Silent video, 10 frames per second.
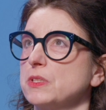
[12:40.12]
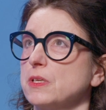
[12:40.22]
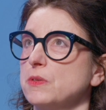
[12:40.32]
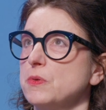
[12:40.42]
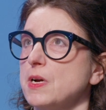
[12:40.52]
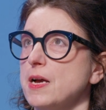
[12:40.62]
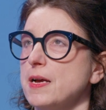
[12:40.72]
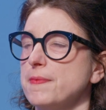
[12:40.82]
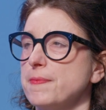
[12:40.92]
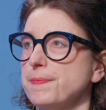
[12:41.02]
go
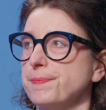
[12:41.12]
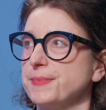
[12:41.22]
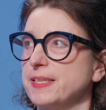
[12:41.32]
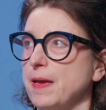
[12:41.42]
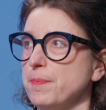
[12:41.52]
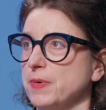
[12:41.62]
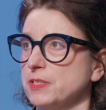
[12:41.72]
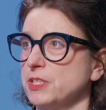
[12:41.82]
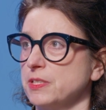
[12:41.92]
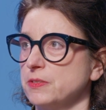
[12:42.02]
that
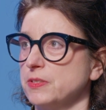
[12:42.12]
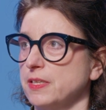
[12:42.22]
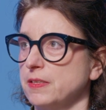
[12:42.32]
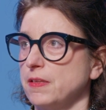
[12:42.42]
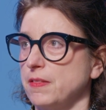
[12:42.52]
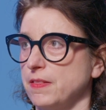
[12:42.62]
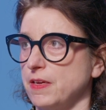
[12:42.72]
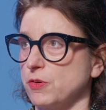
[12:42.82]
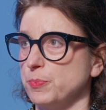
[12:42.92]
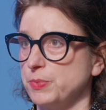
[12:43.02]
much into that
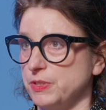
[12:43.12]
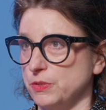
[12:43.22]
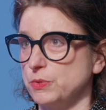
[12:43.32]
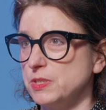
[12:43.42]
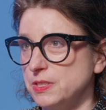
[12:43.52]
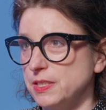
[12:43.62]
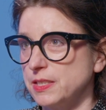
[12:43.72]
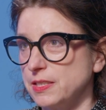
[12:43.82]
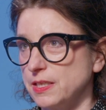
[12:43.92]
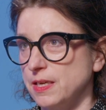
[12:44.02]

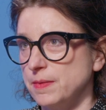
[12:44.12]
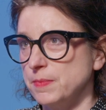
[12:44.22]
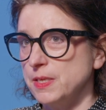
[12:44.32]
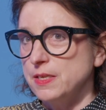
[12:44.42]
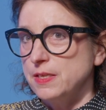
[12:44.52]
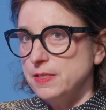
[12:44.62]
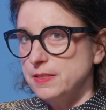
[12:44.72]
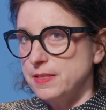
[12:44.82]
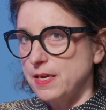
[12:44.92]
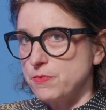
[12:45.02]
therapeutic
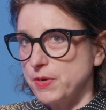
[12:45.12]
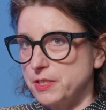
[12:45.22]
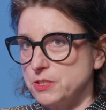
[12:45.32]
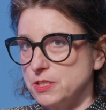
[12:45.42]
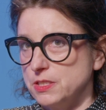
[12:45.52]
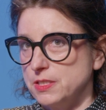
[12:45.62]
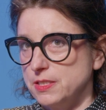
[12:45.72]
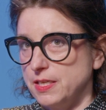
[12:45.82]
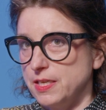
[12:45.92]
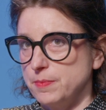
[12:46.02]
direction
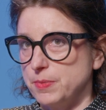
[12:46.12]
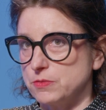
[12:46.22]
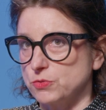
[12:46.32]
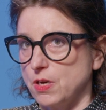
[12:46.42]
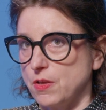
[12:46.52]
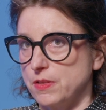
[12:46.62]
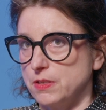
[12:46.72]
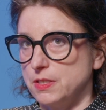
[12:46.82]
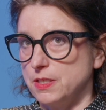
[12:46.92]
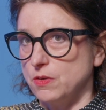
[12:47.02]
there, but
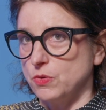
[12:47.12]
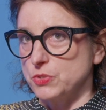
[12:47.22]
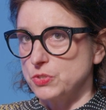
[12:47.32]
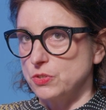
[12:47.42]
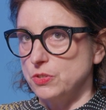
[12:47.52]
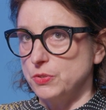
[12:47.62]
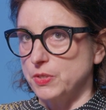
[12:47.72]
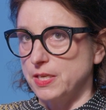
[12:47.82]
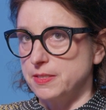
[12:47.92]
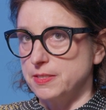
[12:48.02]
rather also
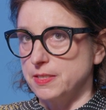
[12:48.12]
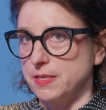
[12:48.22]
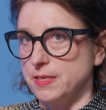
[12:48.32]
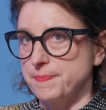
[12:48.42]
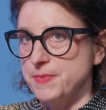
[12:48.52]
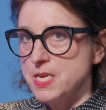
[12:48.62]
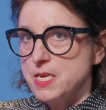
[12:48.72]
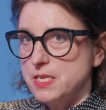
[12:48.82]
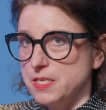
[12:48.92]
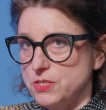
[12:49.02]
look at the
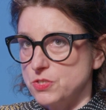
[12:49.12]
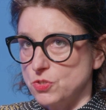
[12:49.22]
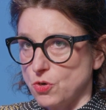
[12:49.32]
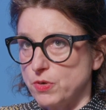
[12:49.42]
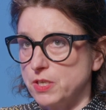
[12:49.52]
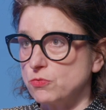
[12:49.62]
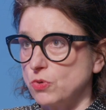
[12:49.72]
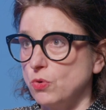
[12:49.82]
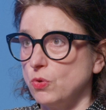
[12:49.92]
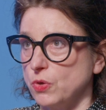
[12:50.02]
historic
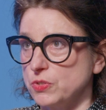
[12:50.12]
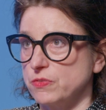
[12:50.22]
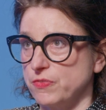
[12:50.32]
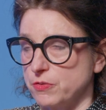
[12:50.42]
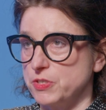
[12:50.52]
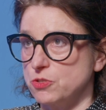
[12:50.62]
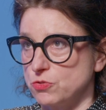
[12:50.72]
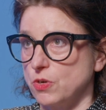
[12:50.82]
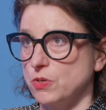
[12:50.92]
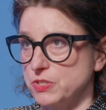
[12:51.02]
role, also very
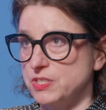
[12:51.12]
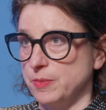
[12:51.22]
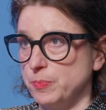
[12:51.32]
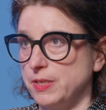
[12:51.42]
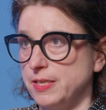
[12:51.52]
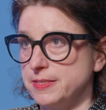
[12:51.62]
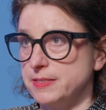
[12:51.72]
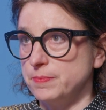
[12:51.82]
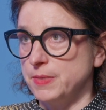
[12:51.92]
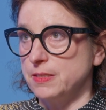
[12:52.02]
strong
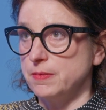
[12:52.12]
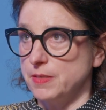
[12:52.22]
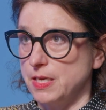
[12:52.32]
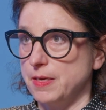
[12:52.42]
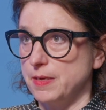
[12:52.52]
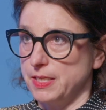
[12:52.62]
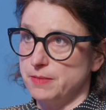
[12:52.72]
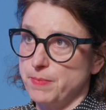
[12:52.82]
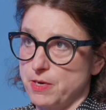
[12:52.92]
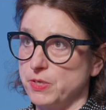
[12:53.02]
symbolism in
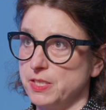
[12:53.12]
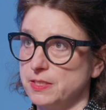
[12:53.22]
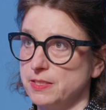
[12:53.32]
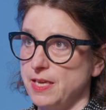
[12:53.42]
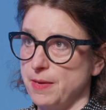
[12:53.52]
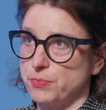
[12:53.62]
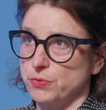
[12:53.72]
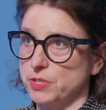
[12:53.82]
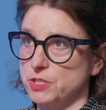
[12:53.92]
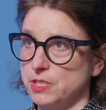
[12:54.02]
Marian
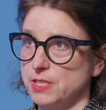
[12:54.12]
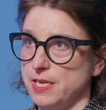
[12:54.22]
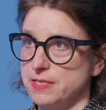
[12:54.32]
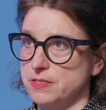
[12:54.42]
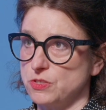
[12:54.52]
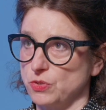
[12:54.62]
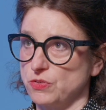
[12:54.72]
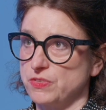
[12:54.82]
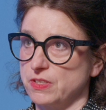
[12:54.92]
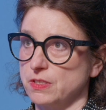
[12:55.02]
apparition as sort
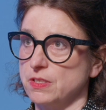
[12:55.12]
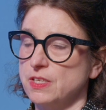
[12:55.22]
of the